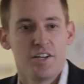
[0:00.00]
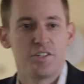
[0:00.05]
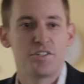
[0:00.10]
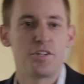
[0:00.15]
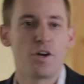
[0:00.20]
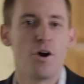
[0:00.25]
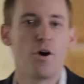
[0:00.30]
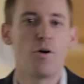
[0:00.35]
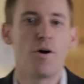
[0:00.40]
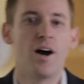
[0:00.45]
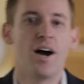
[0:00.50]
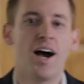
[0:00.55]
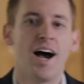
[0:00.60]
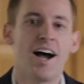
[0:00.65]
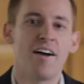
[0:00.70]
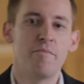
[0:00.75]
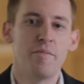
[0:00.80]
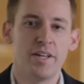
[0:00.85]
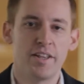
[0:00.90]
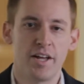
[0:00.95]
So
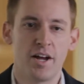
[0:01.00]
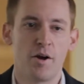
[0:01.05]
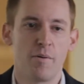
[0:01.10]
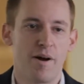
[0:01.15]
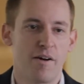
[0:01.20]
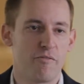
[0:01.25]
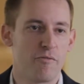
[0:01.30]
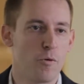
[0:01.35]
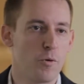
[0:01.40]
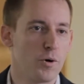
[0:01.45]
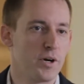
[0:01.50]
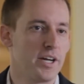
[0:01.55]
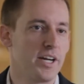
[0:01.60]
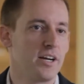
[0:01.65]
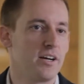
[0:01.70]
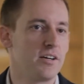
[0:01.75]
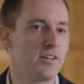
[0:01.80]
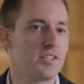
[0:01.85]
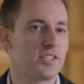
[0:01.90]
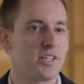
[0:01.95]
I've been there about 4
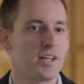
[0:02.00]
years.